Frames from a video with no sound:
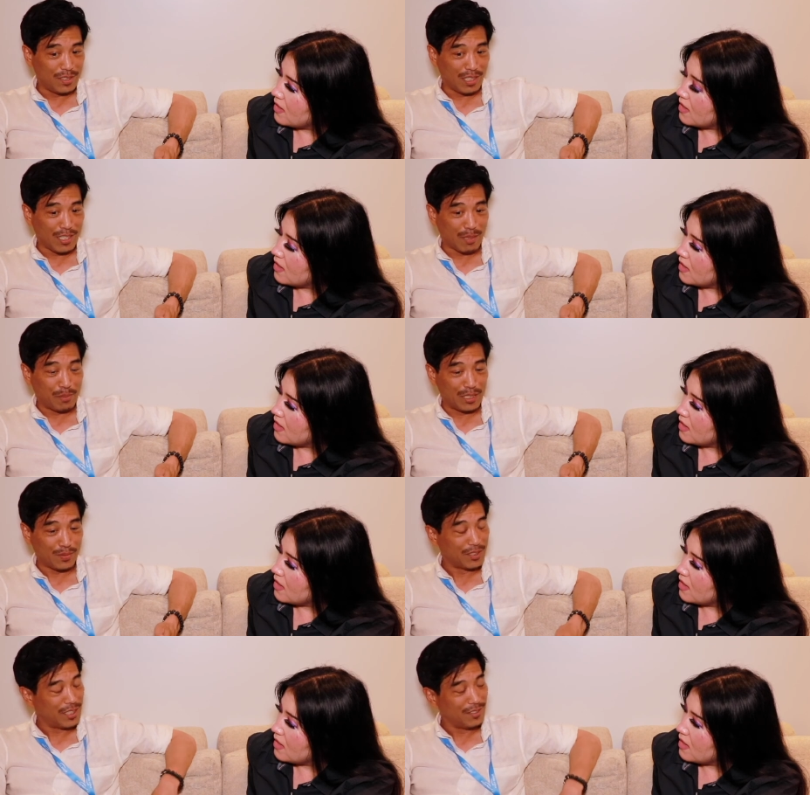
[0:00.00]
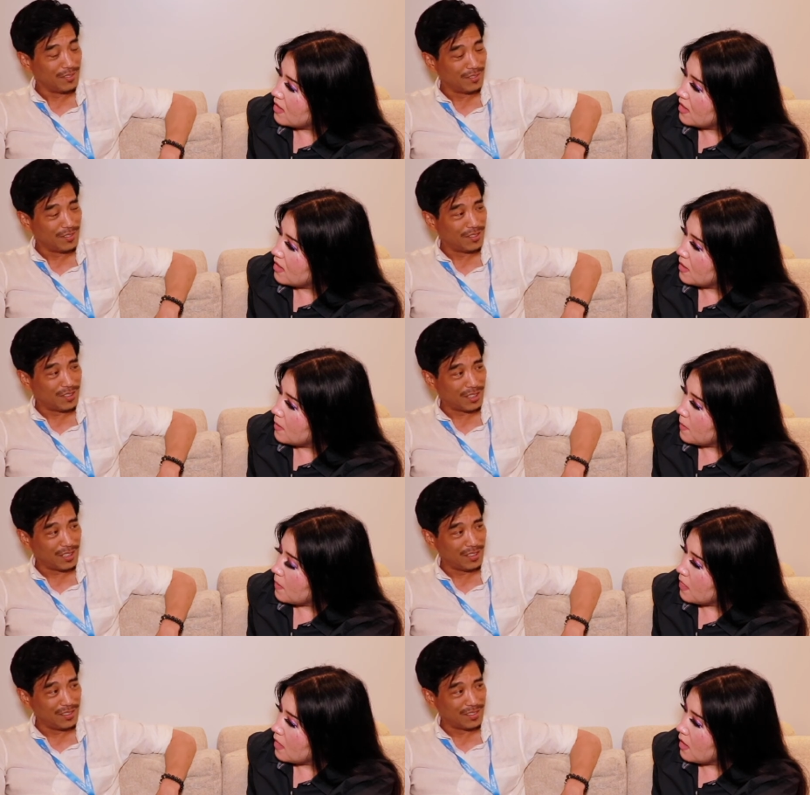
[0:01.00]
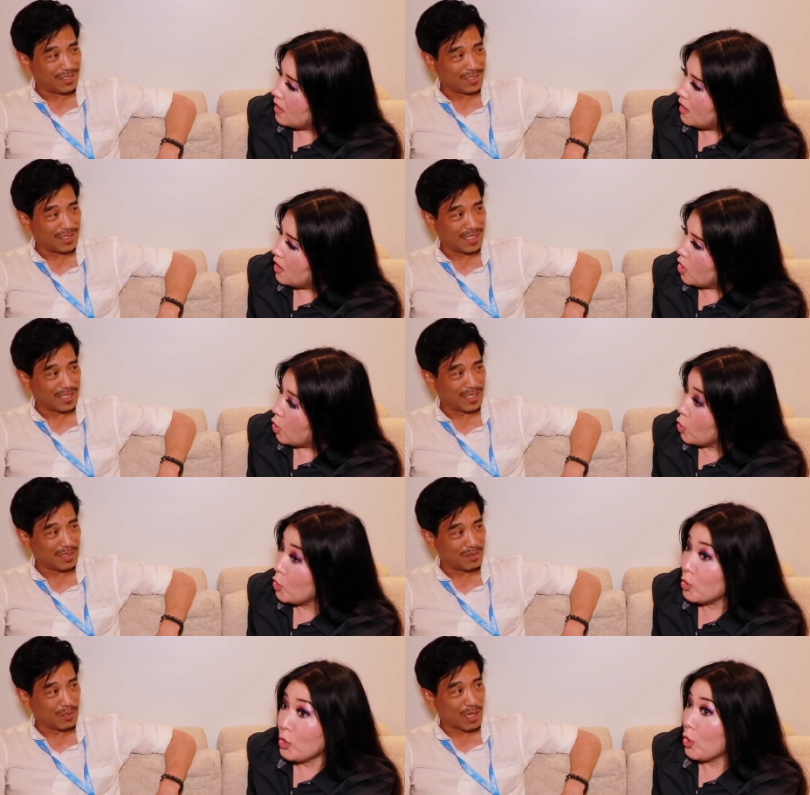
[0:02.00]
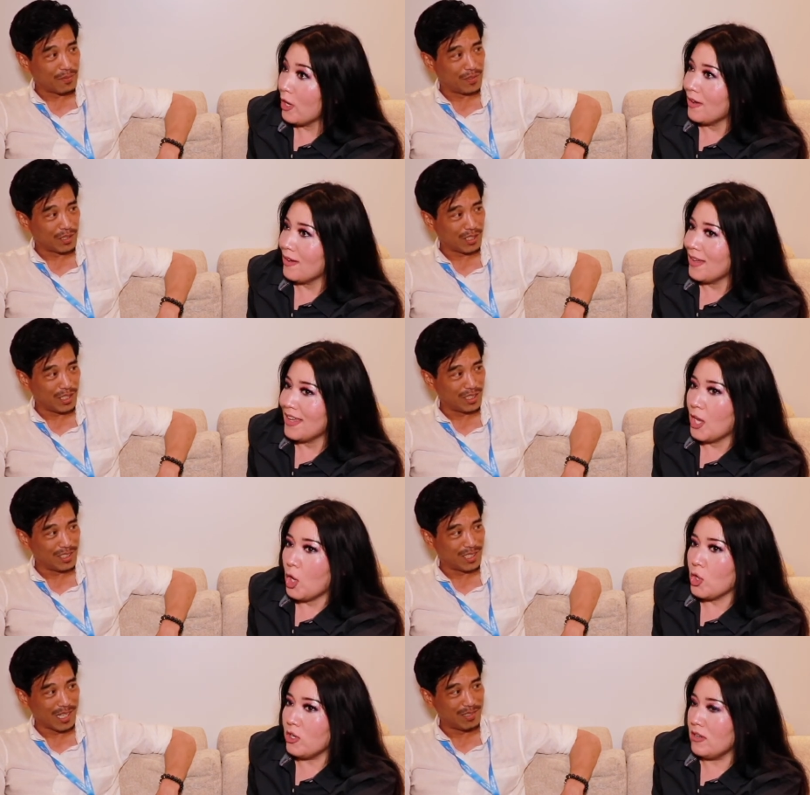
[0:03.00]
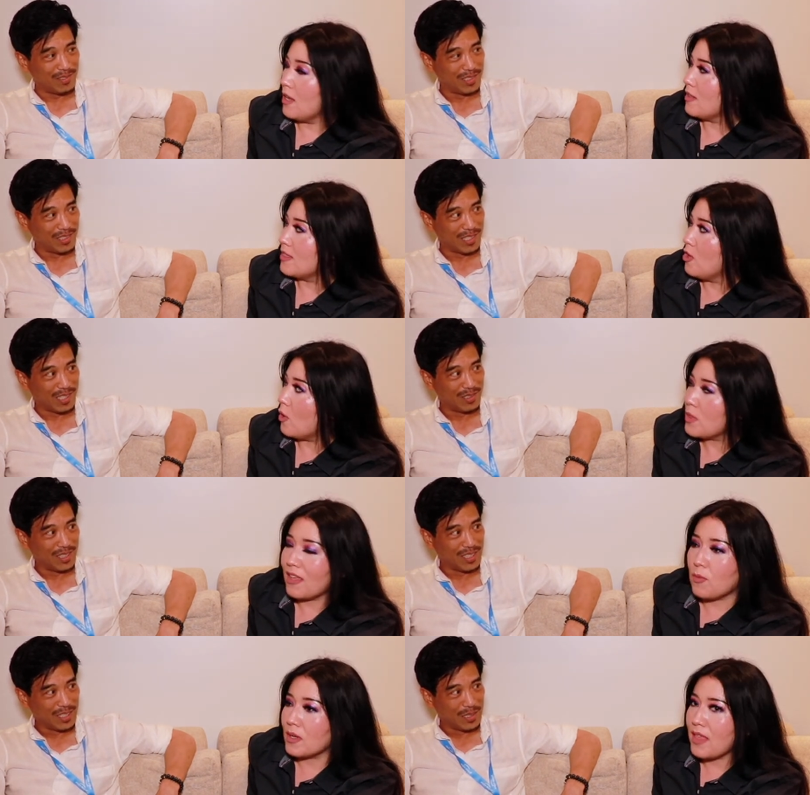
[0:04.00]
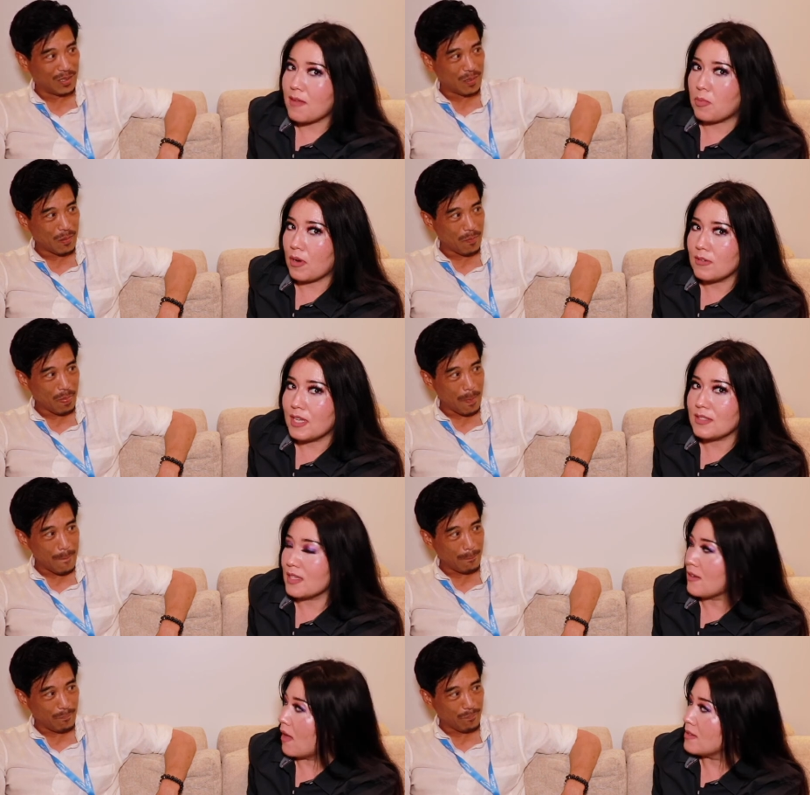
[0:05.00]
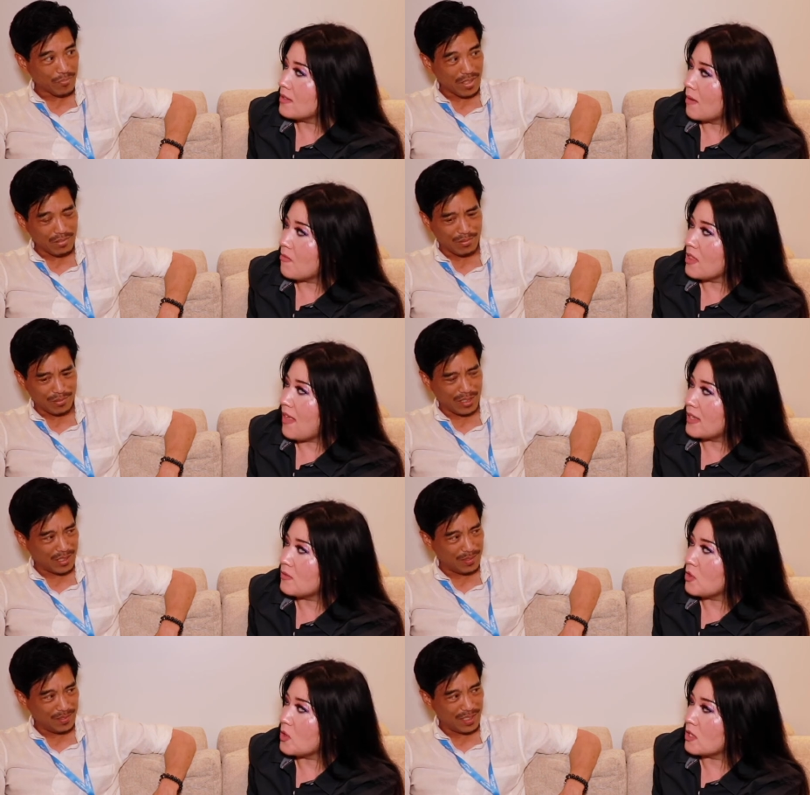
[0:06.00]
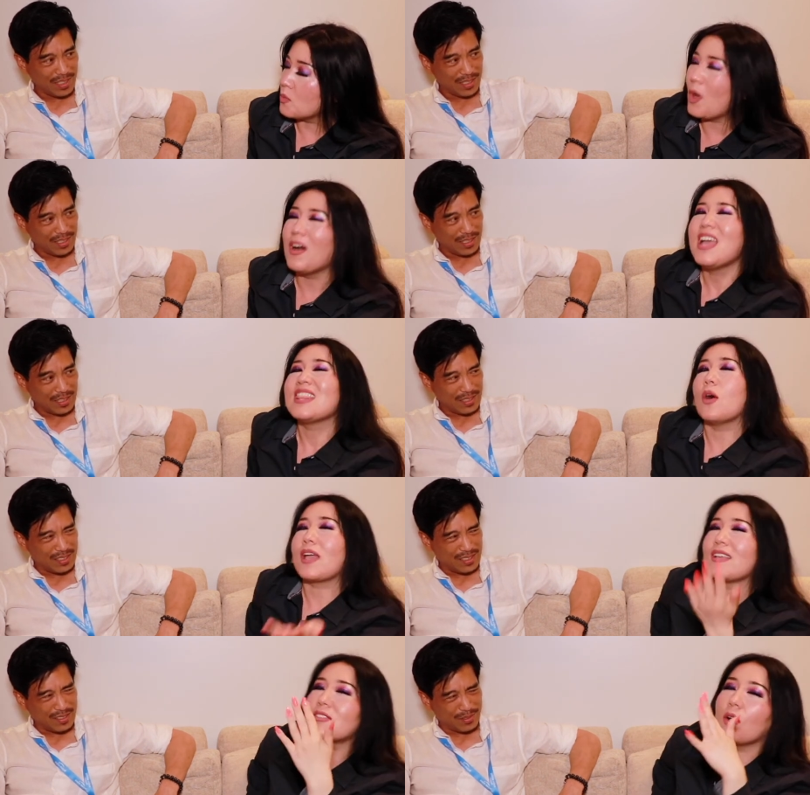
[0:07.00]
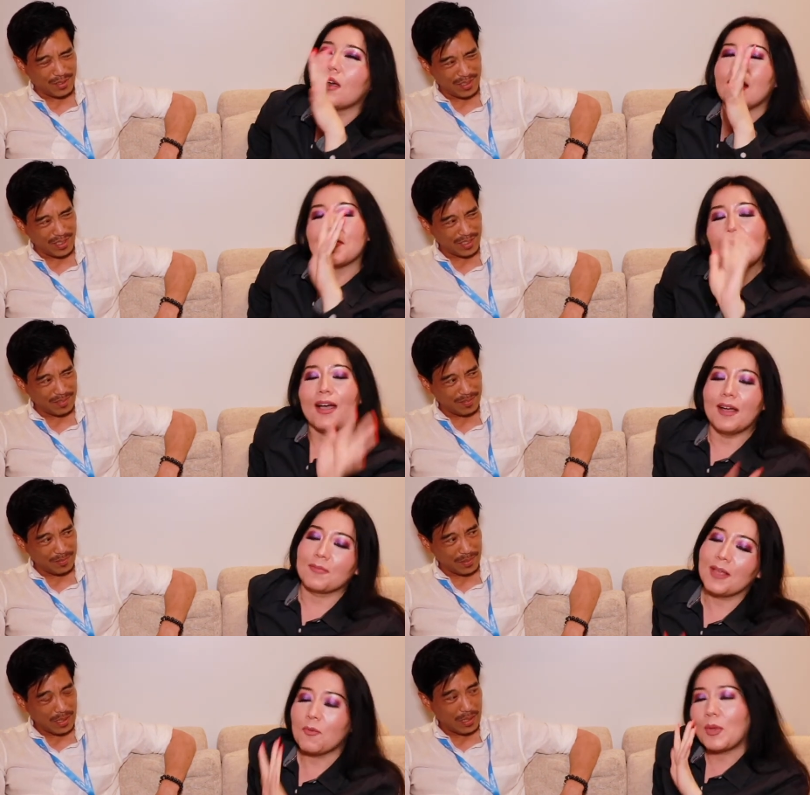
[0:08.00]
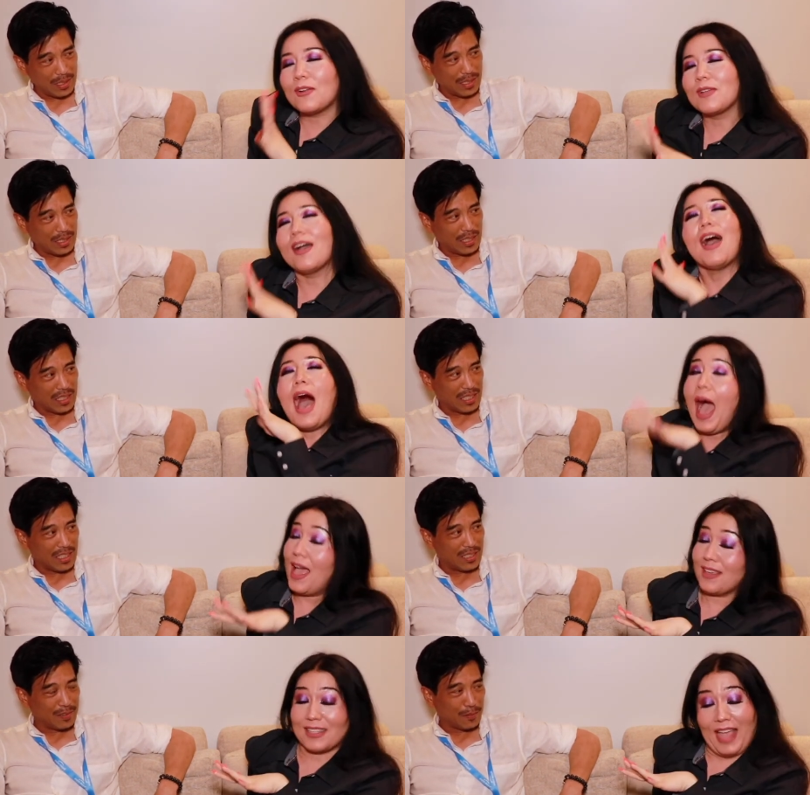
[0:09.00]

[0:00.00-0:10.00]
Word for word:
Speaker 1: it kind of peaceful now, Chile? nice and kind of functioning? Not,
Speaker 2: no, no, they were like protesting nonstop for the last few years. Well, okay, so I, we don't. I can